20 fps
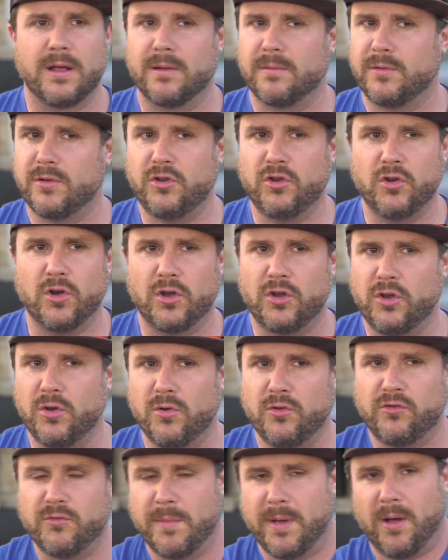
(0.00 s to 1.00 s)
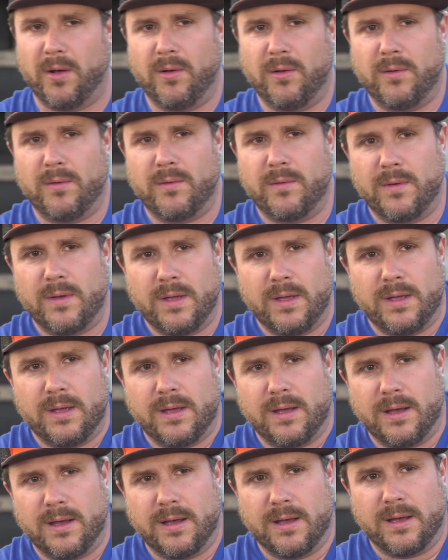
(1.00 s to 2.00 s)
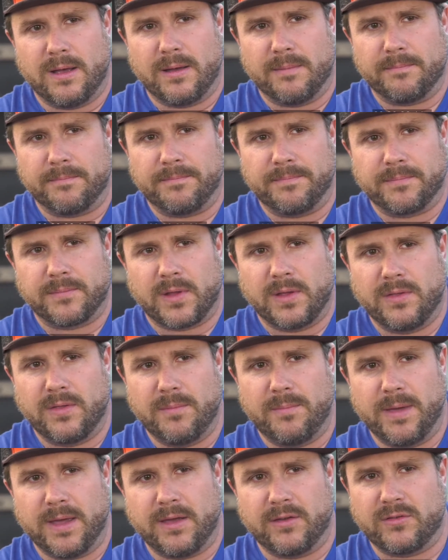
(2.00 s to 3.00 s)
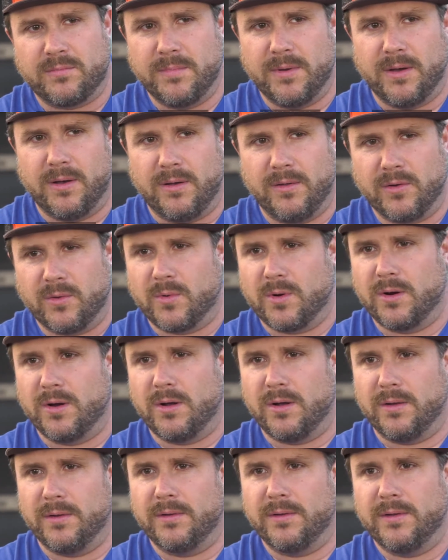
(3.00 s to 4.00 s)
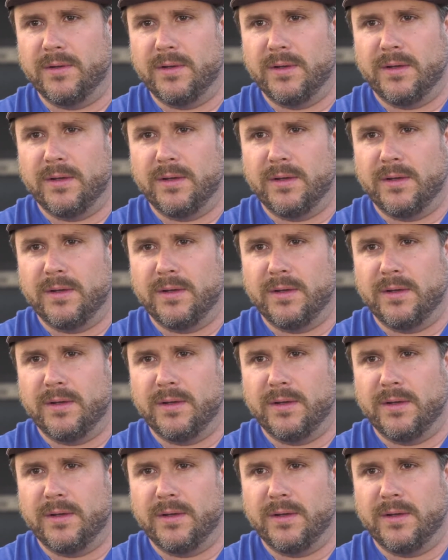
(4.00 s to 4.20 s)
huge mill, the biggest mill in the world,